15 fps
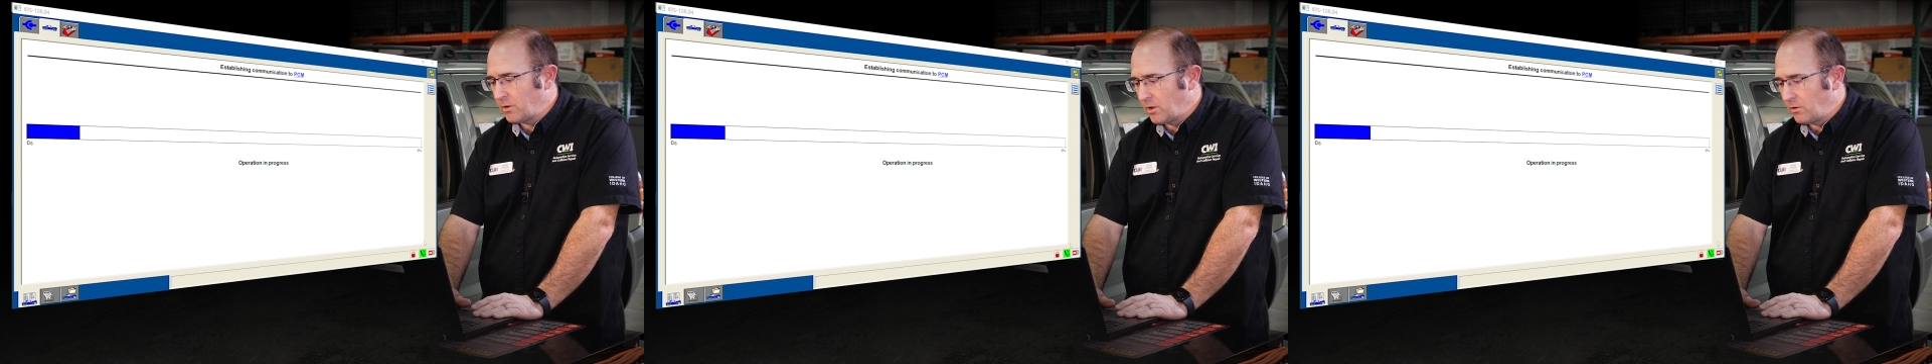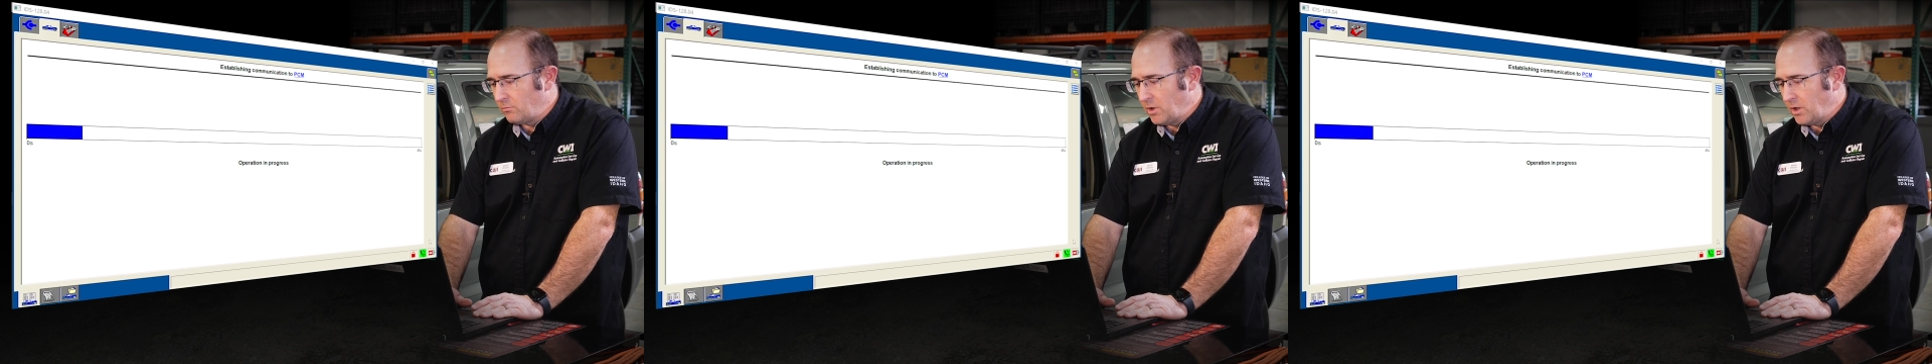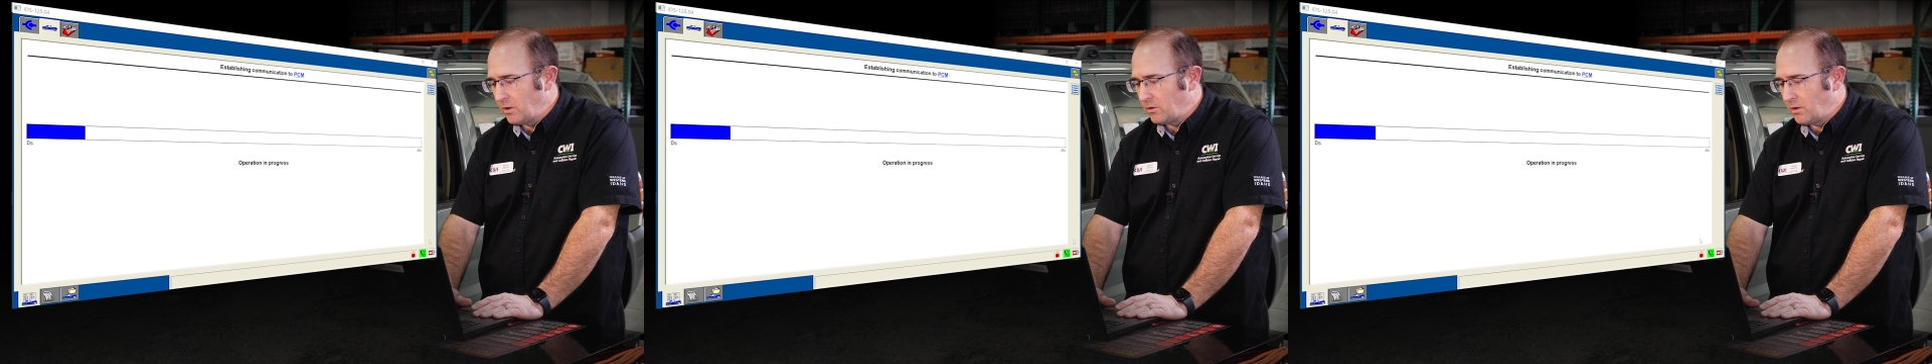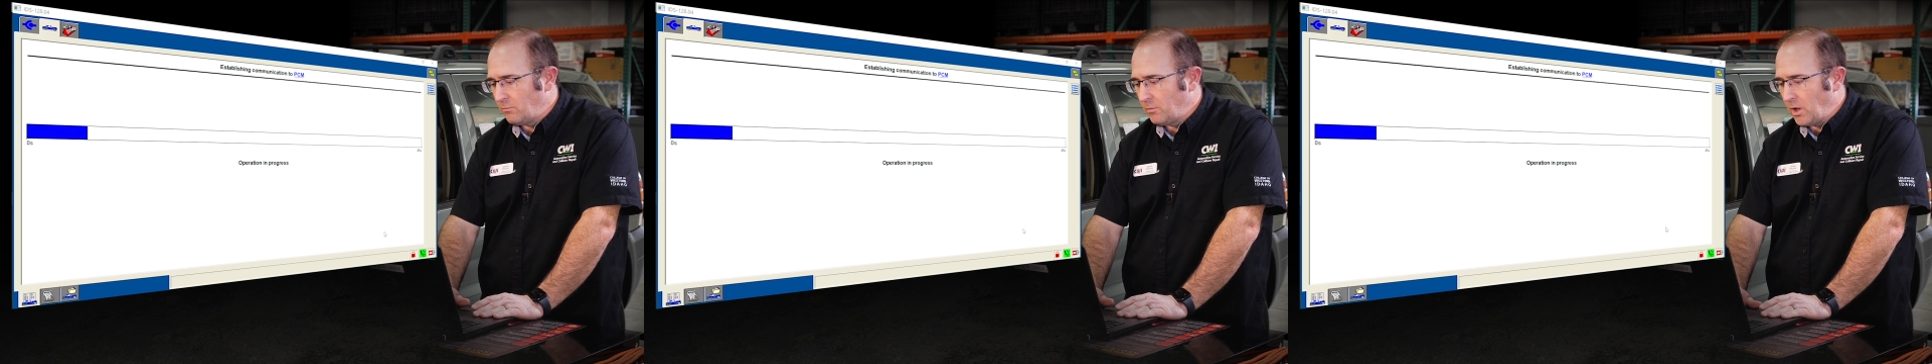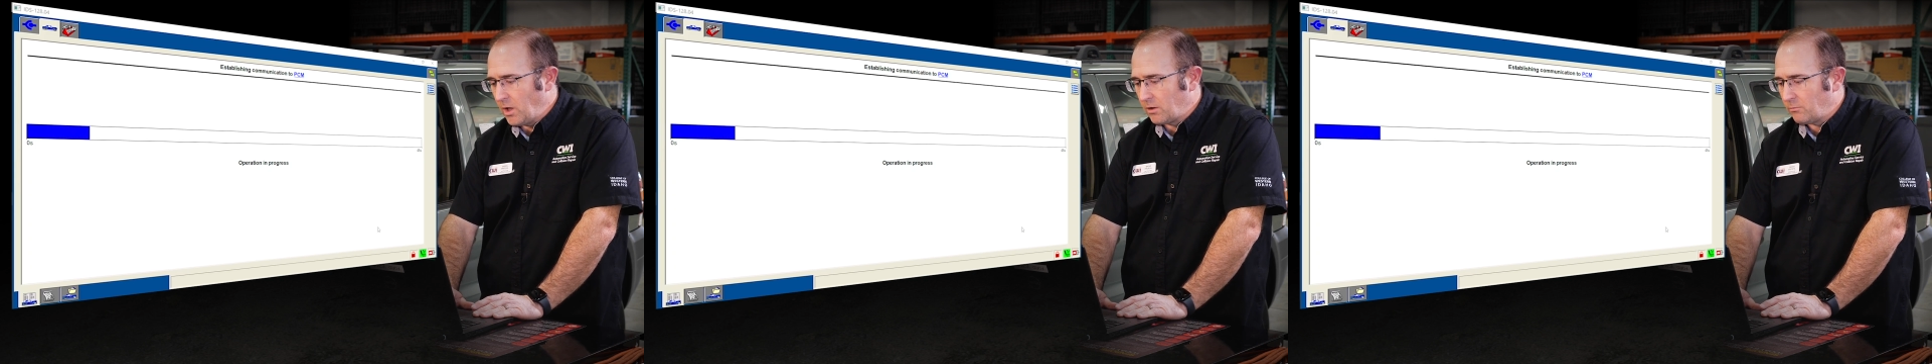that'll be in the
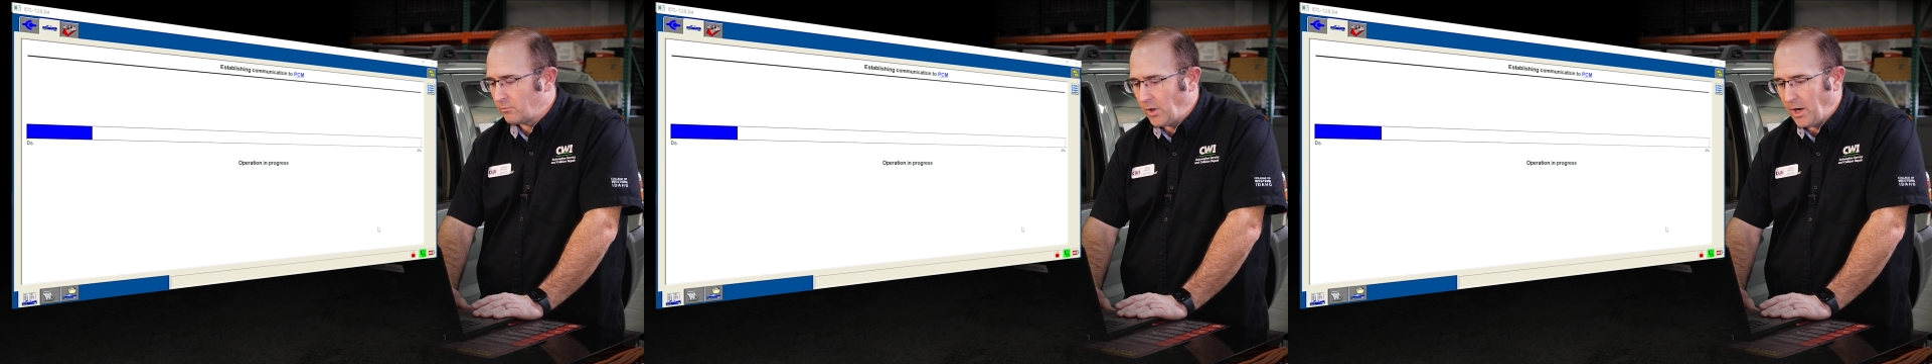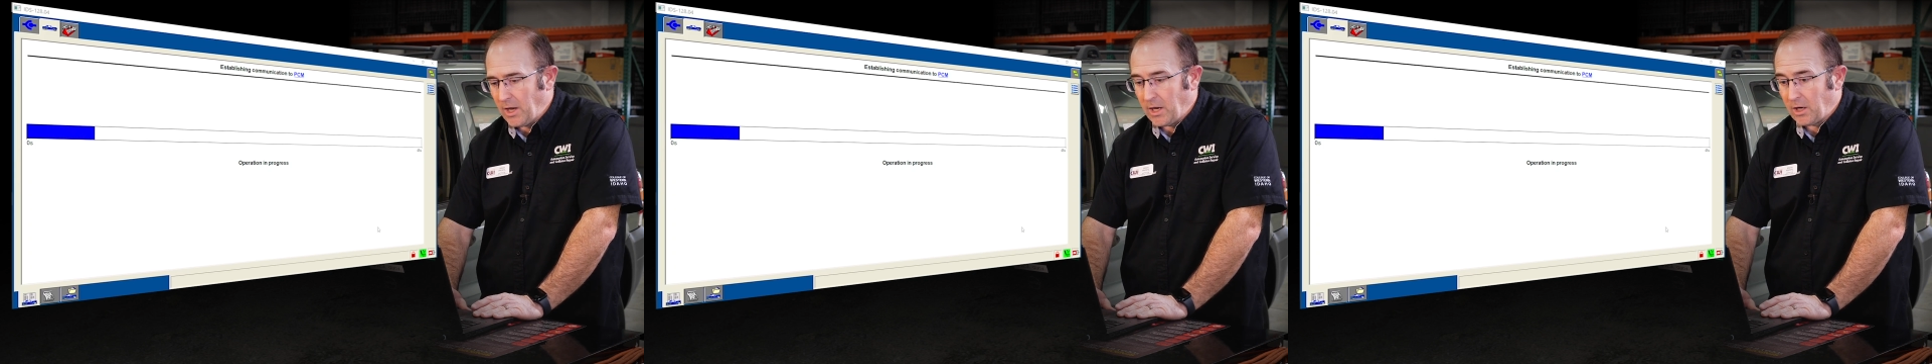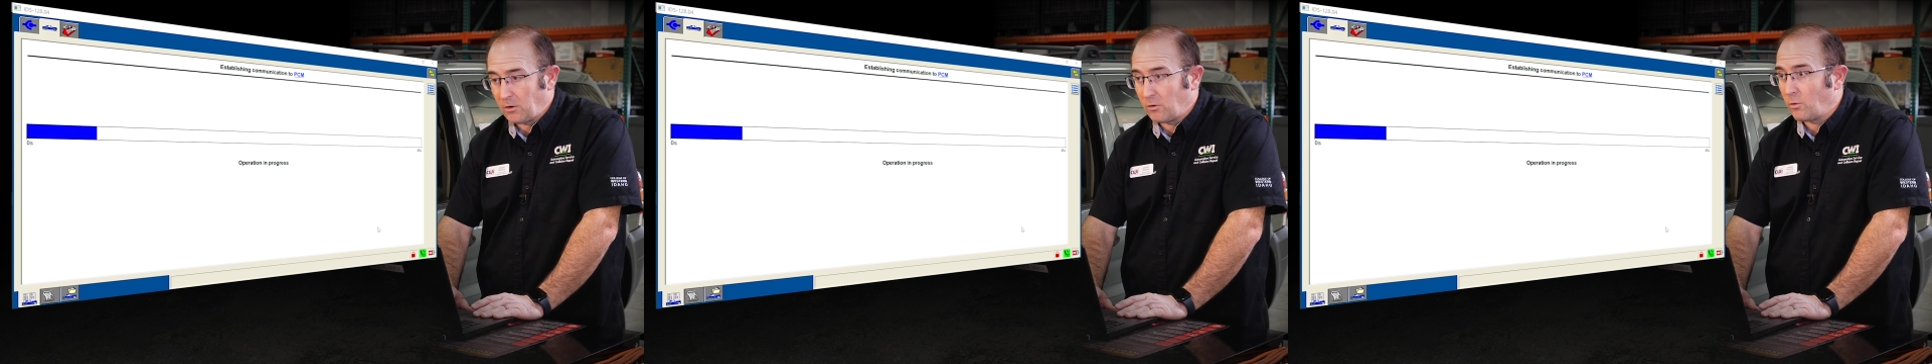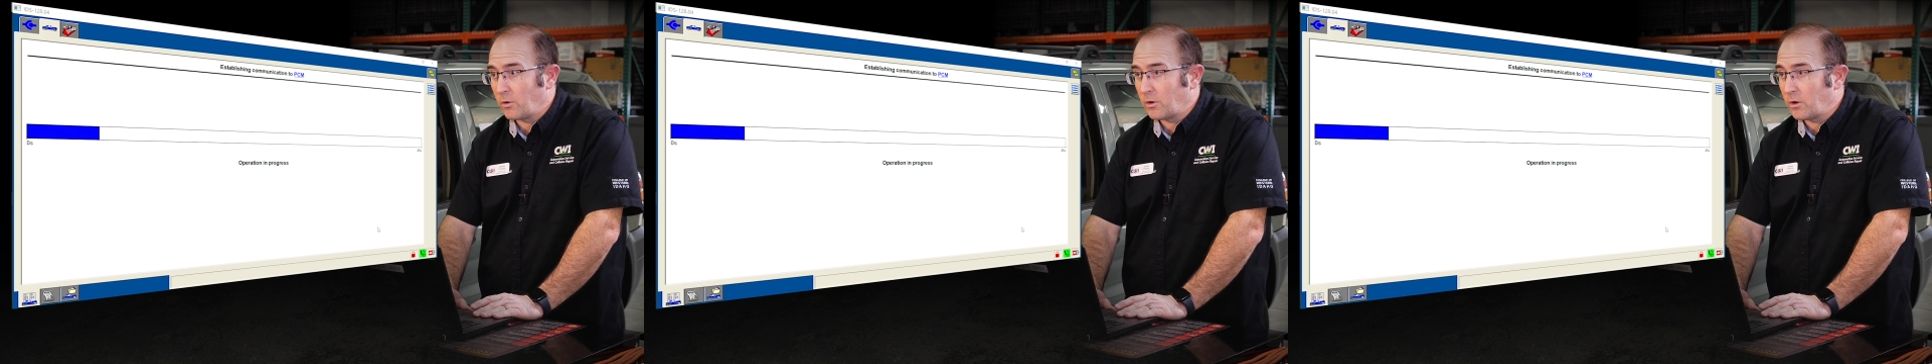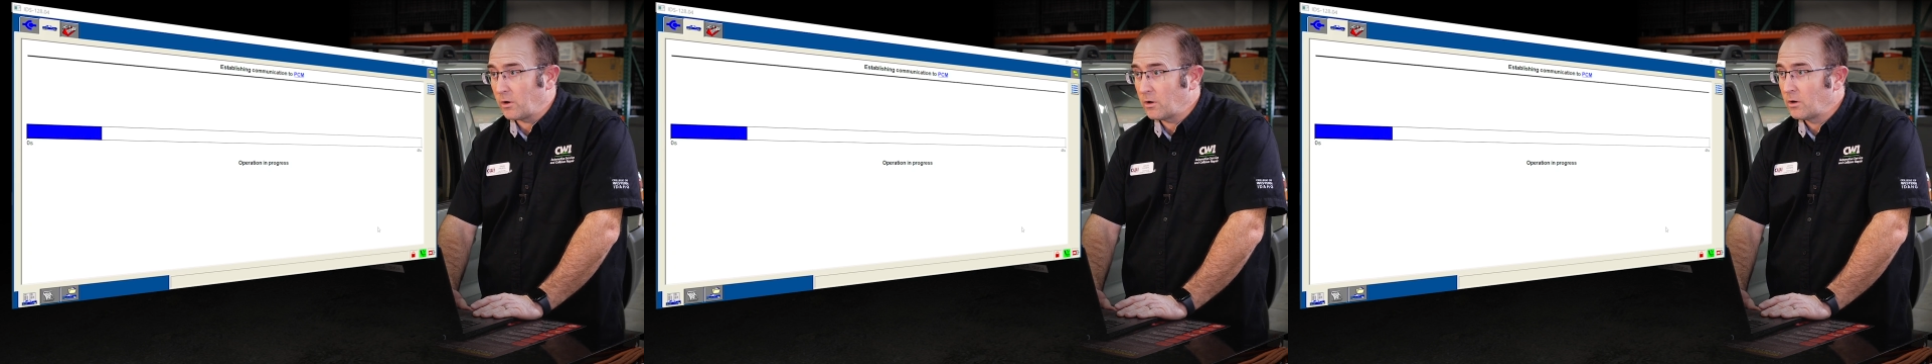bottom right-hand
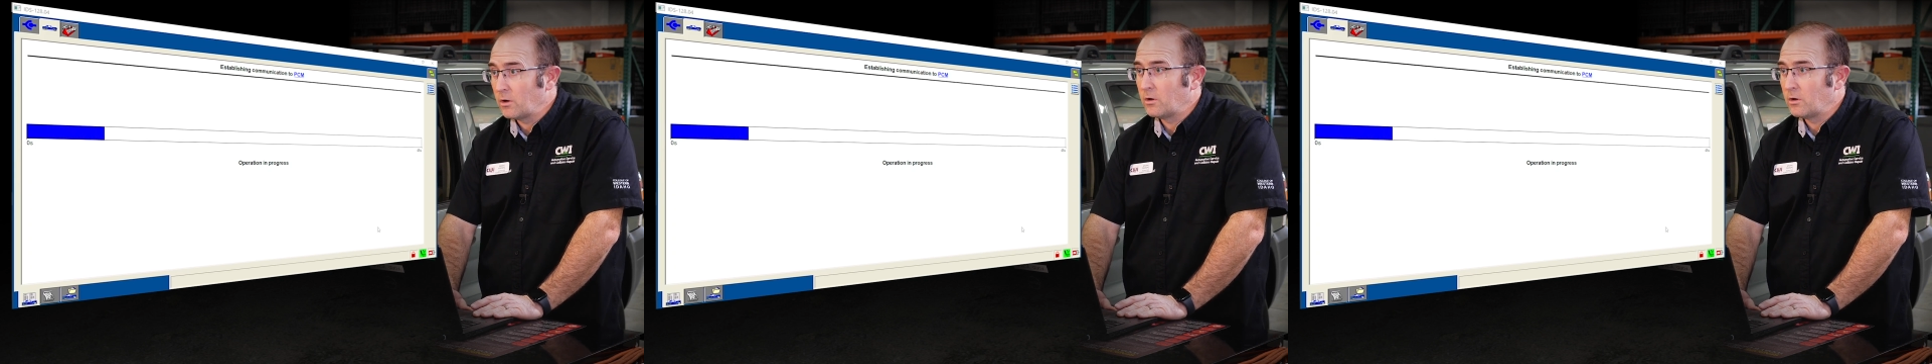corner.